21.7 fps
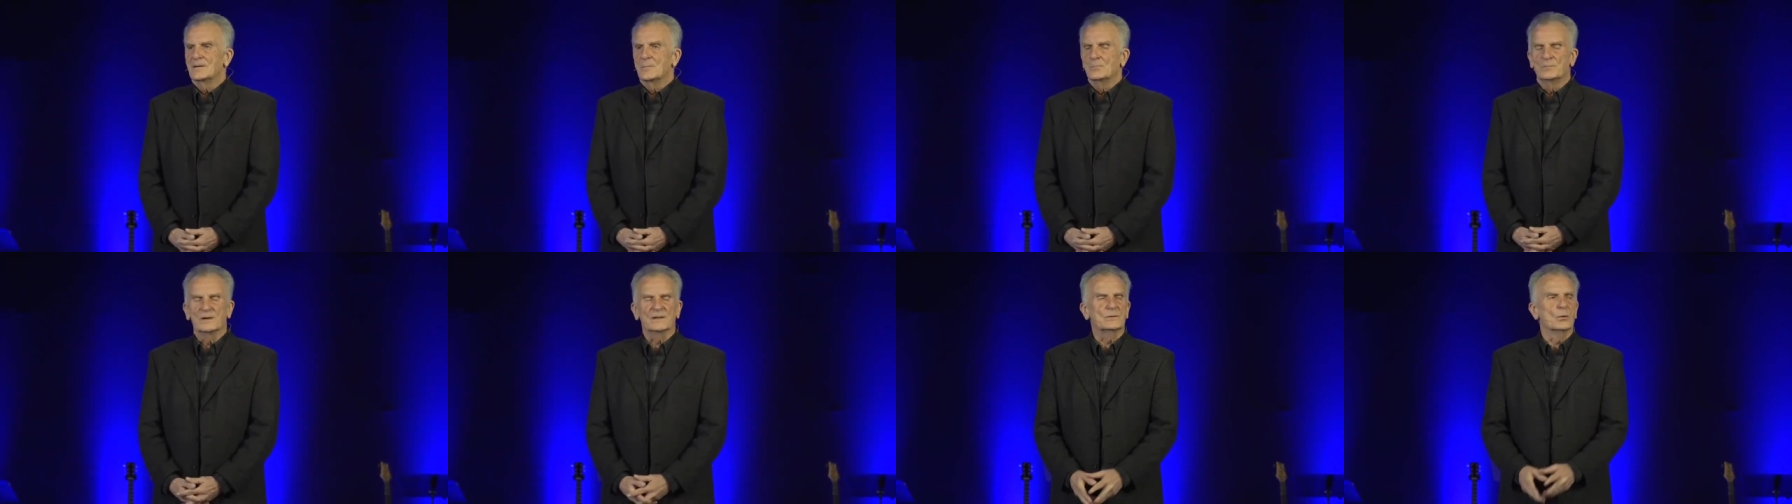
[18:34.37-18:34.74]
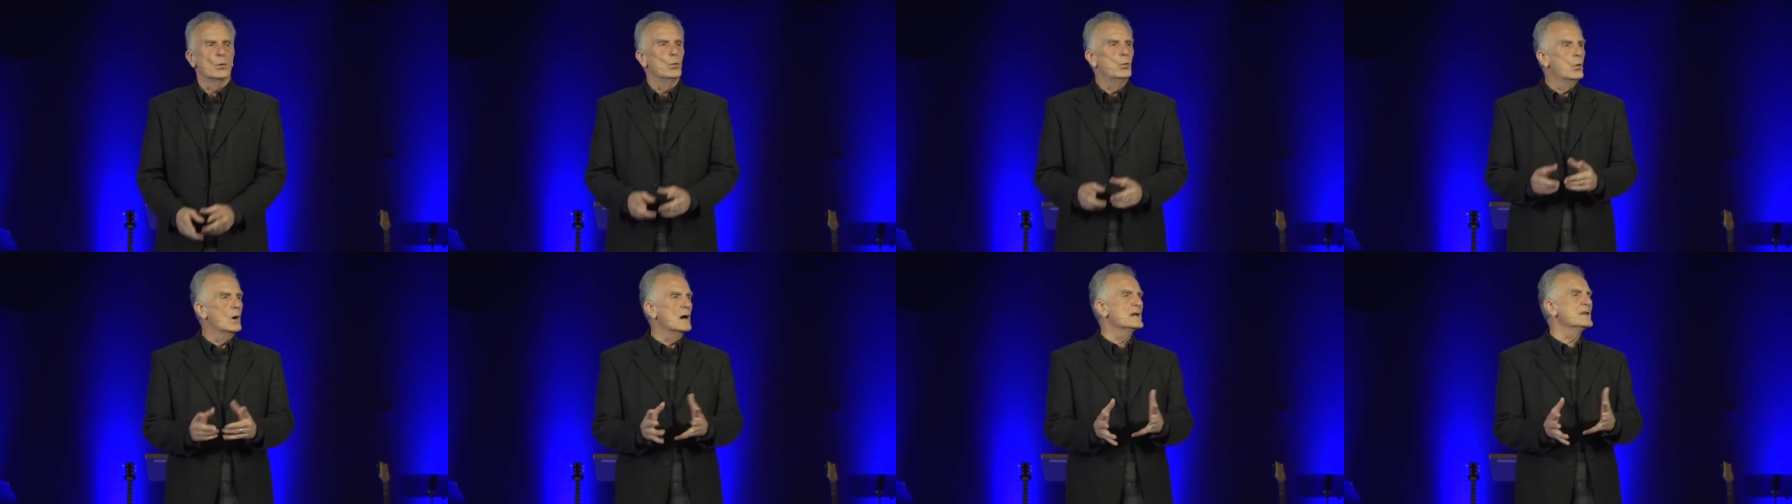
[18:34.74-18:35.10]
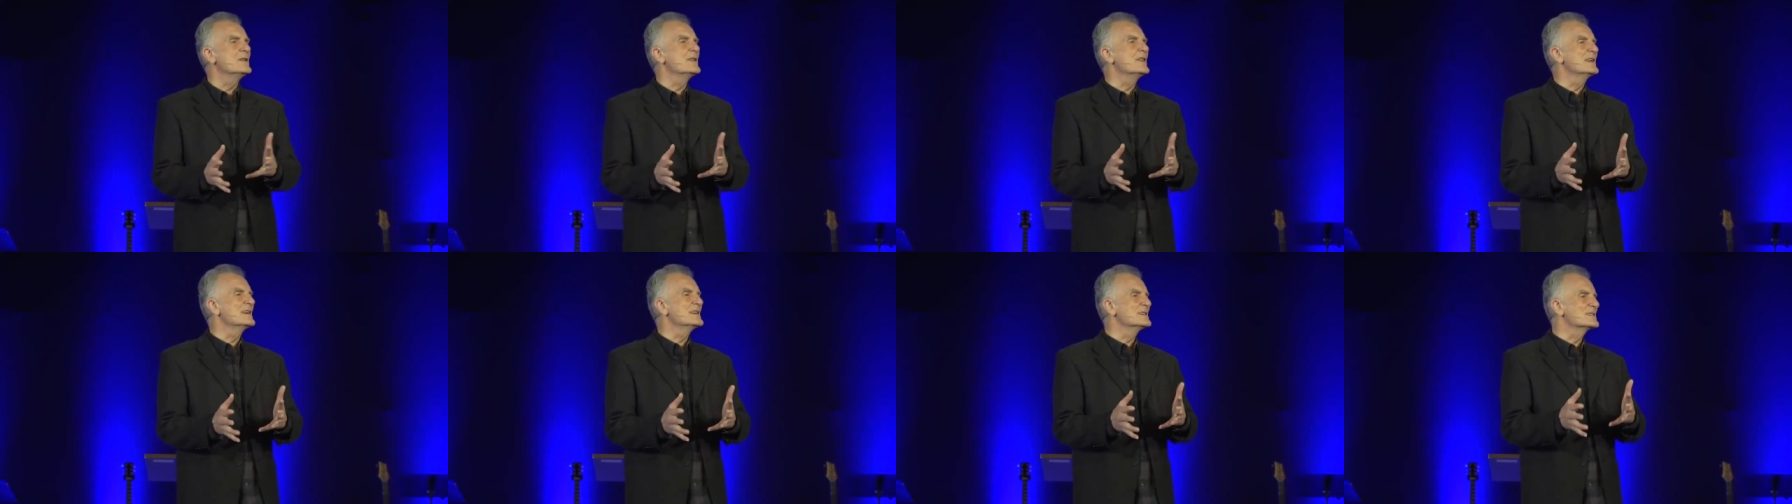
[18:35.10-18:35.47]
But the one
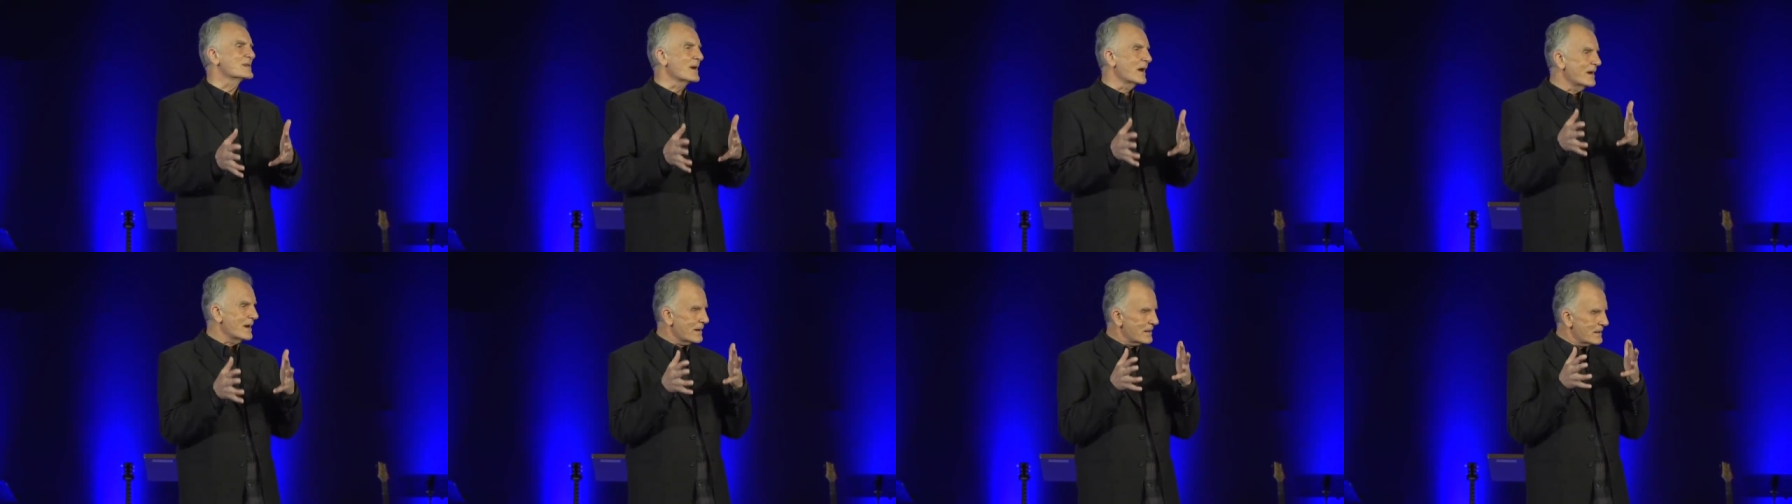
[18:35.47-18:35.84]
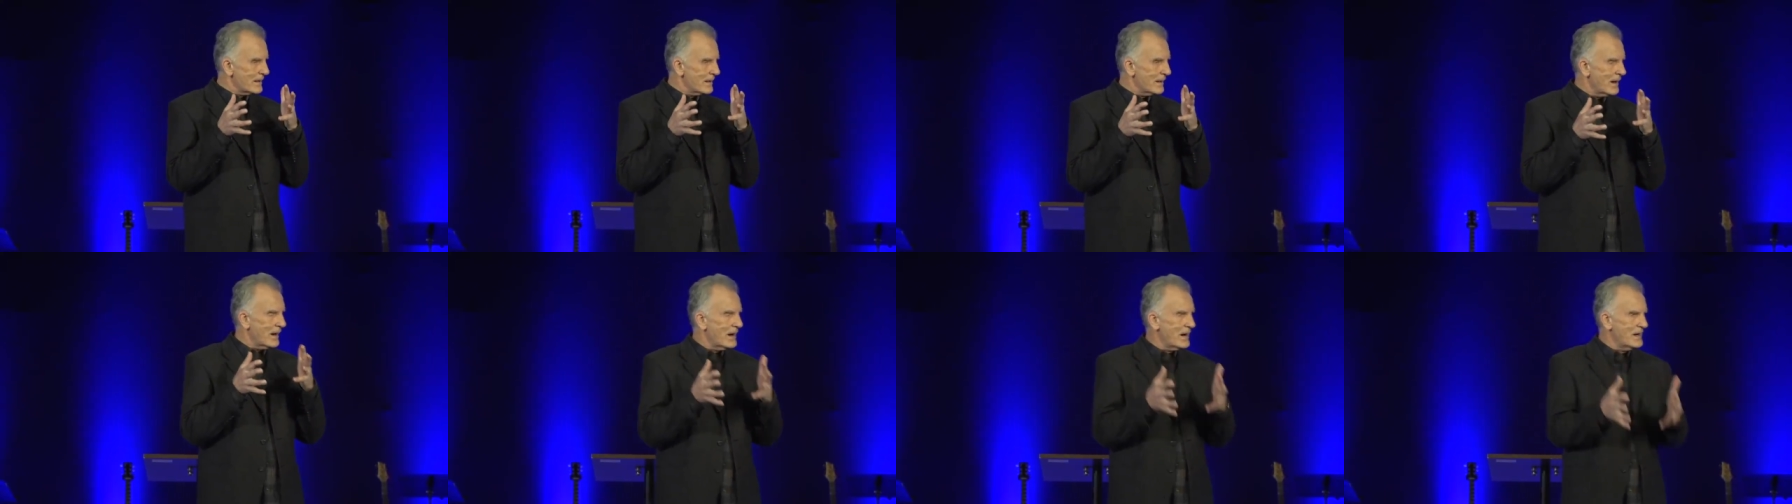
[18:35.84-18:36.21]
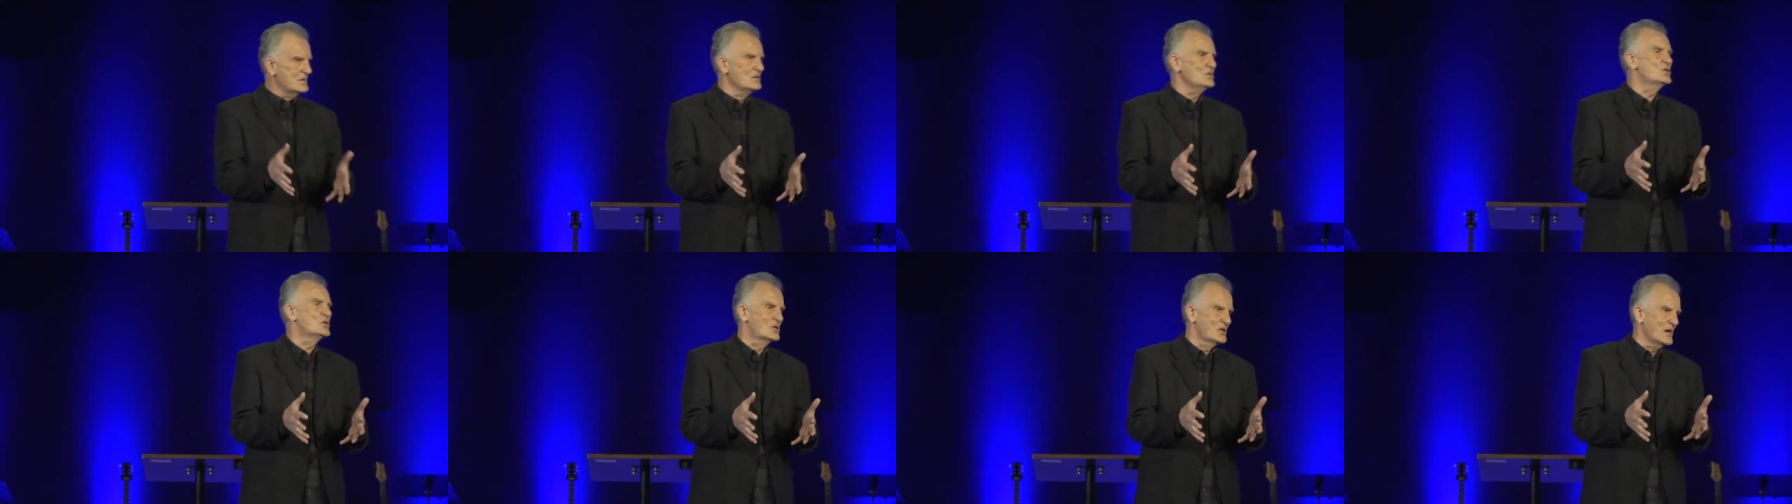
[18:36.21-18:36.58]
that is
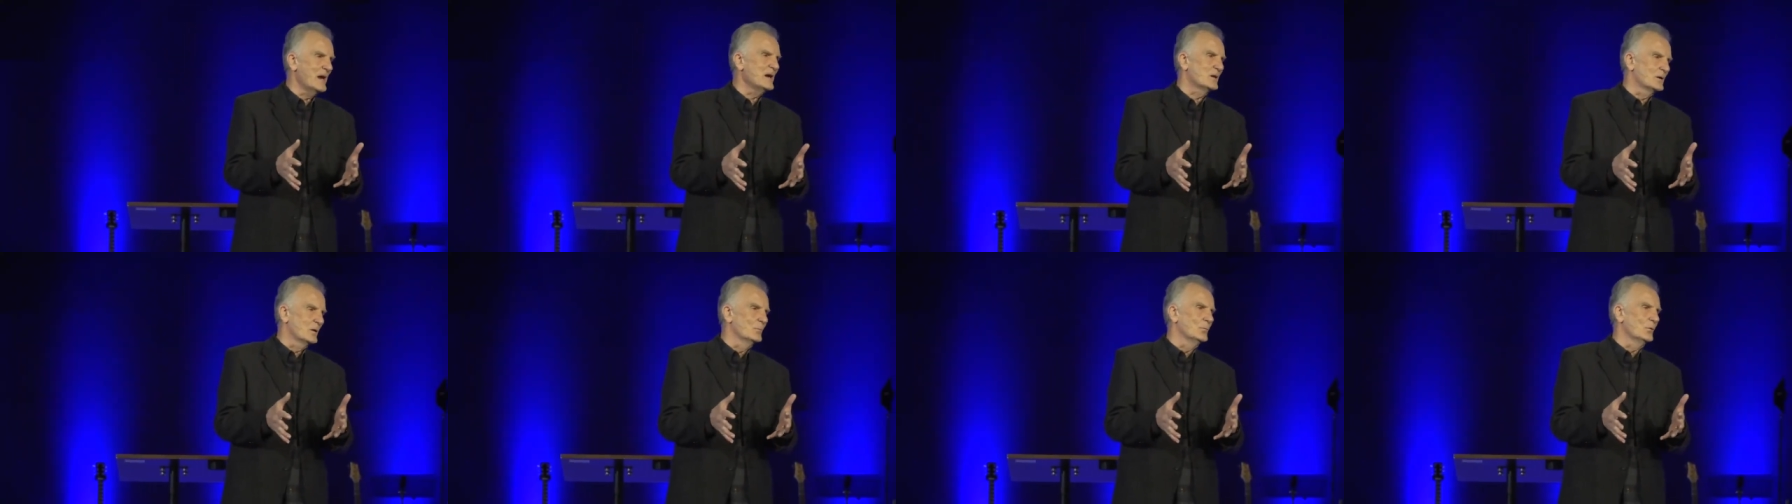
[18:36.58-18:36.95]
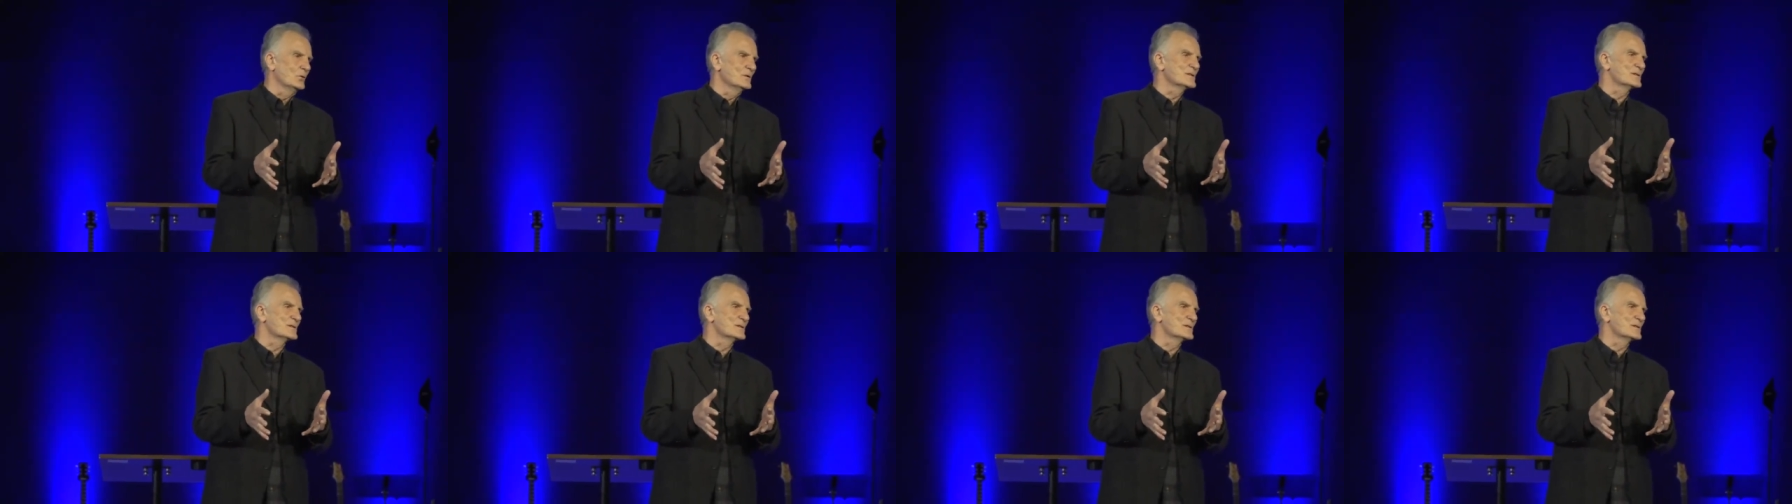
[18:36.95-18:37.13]
unshakable